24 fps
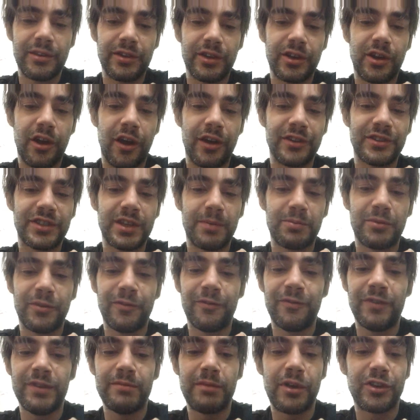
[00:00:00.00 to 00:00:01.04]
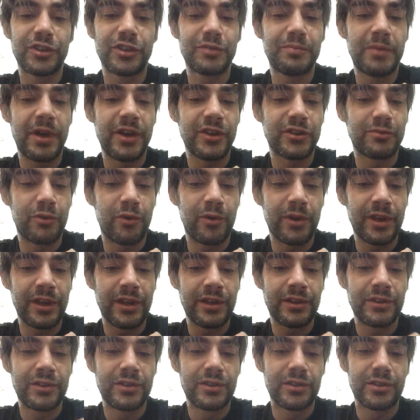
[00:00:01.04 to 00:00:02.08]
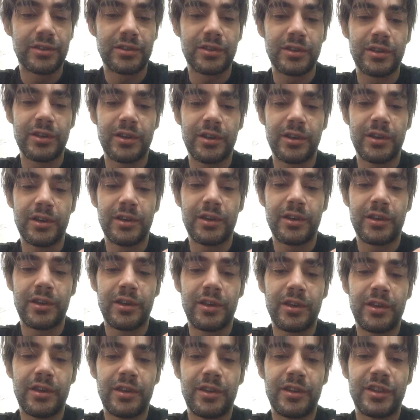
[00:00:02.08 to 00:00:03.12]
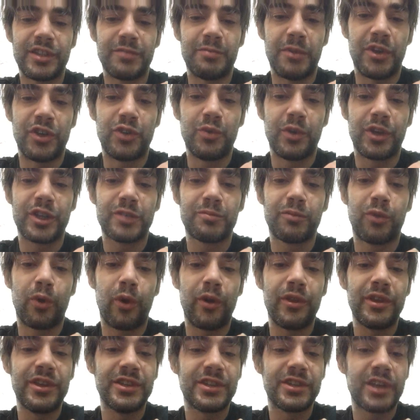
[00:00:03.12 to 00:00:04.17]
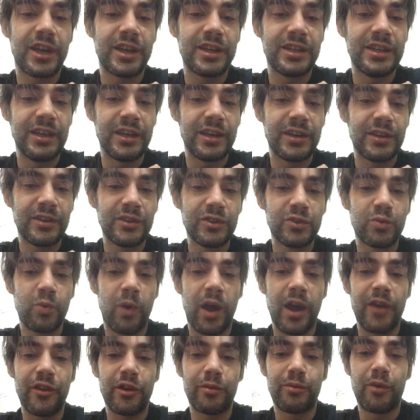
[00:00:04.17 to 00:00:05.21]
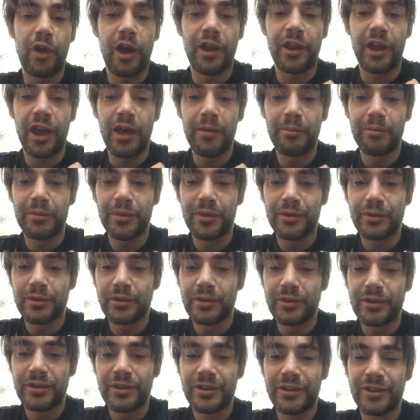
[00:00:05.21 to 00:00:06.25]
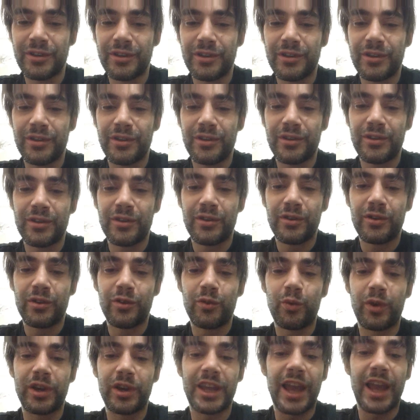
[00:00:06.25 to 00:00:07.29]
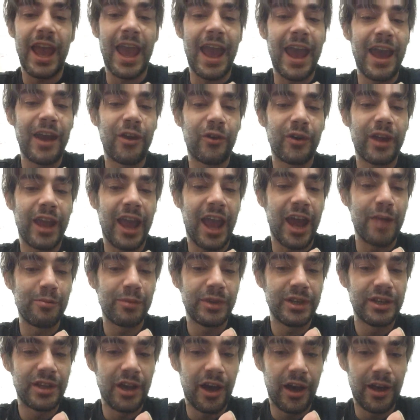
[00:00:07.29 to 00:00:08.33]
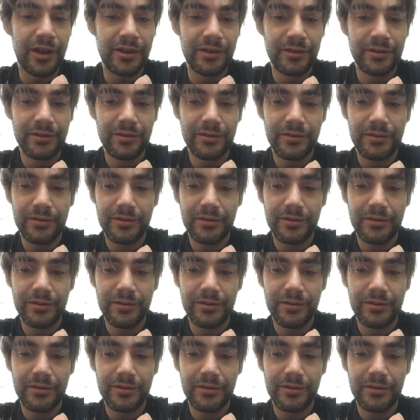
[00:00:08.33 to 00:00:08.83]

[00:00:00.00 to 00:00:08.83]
the concept of female space marines. It's meant to explore these ideas, why they're brought up, what can or can't be done,